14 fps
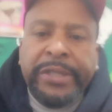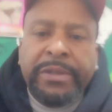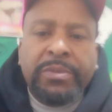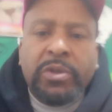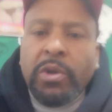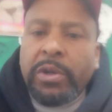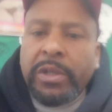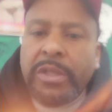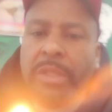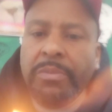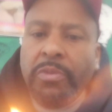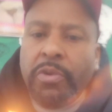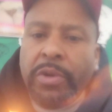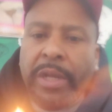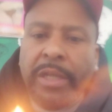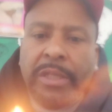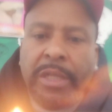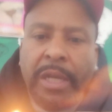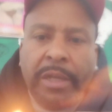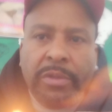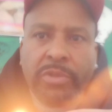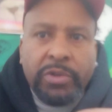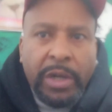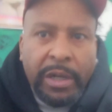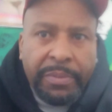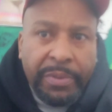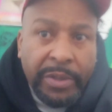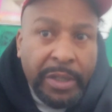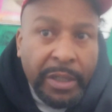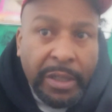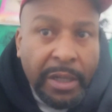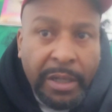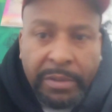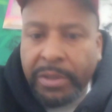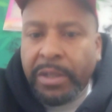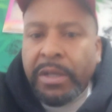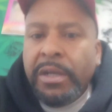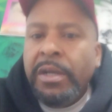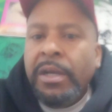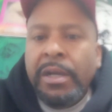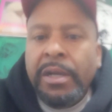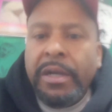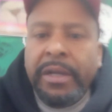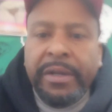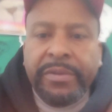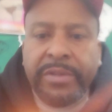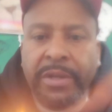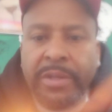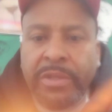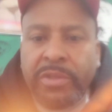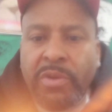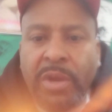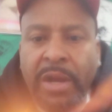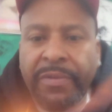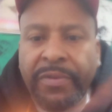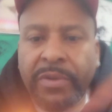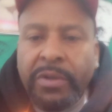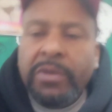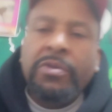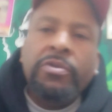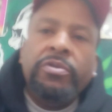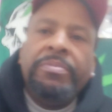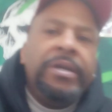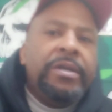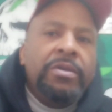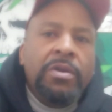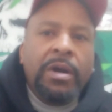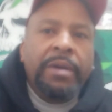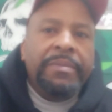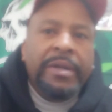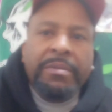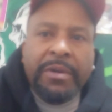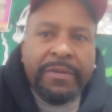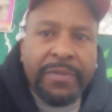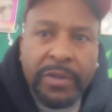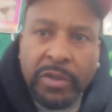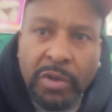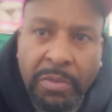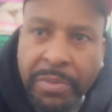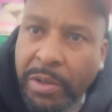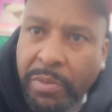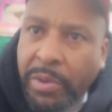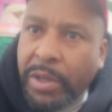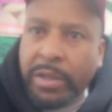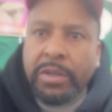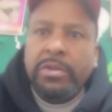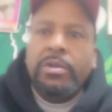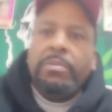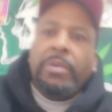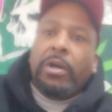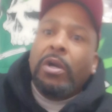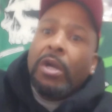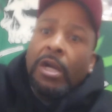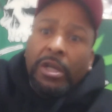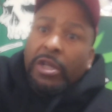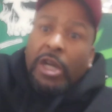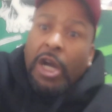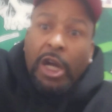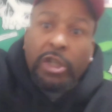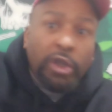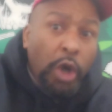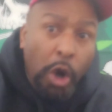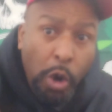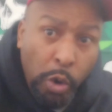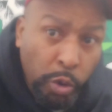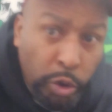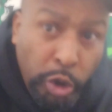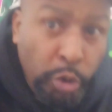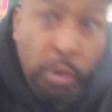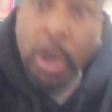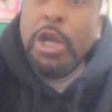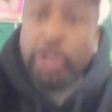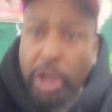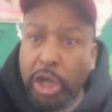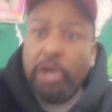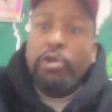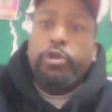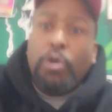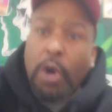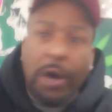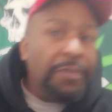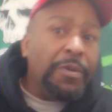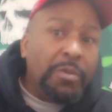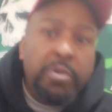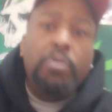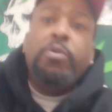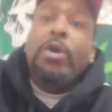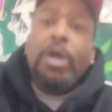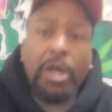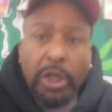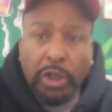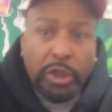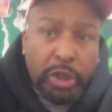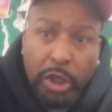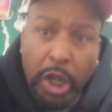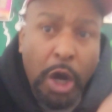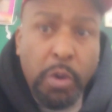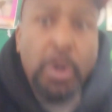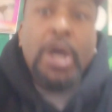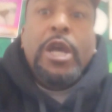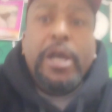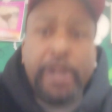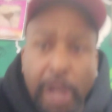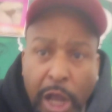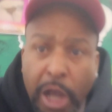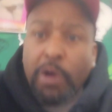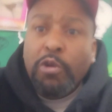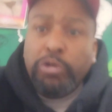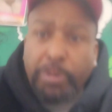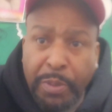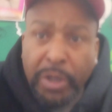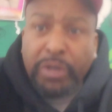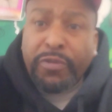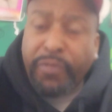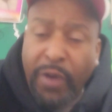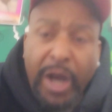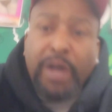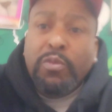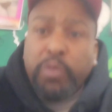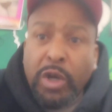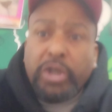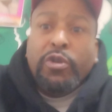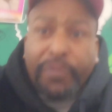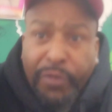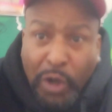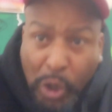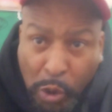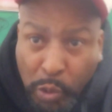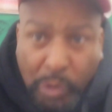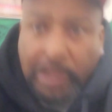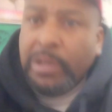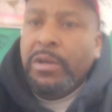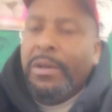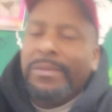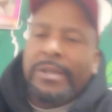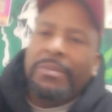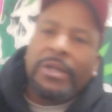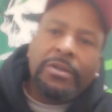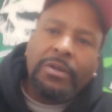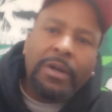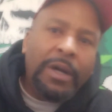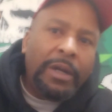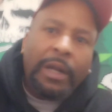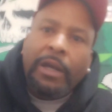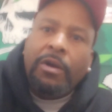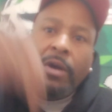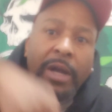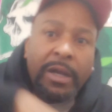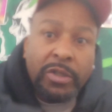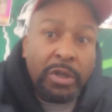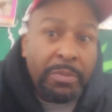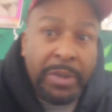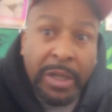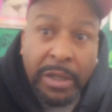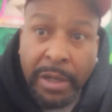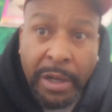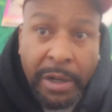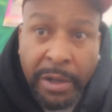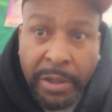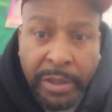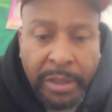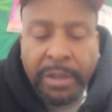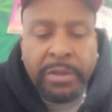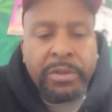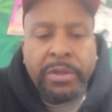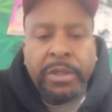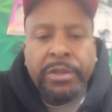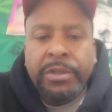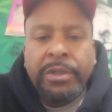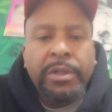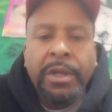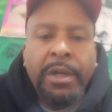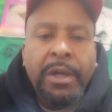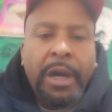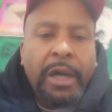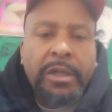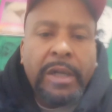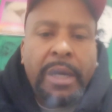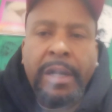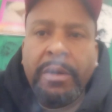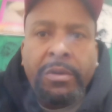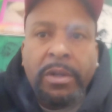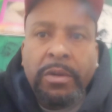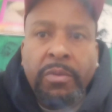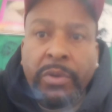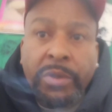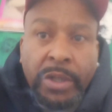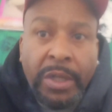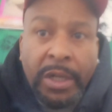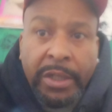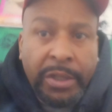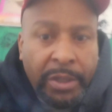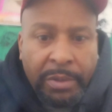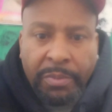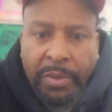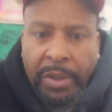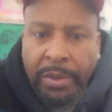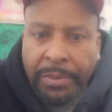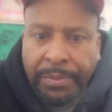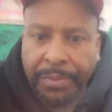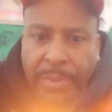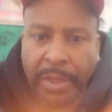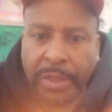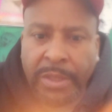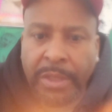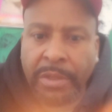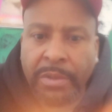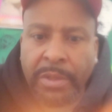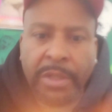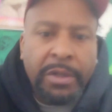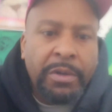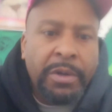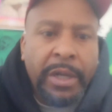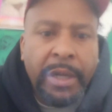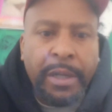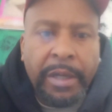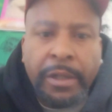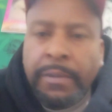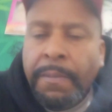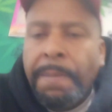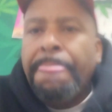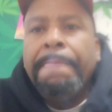Cause I'm starting to see more of their channels trying to predict the upset. And if Terrence Crawford lose, man, you know how many motherfuckers gonna be around here talking about, nigga, I told you, Terrence Crawford, woo, he's slow, and the Errol Spence fight was a fluke. You know what I'm talking about? You know they gonna have so many narratives on that shit. I, I don't even want to see that shit, bro. That shit gonna give you a headache.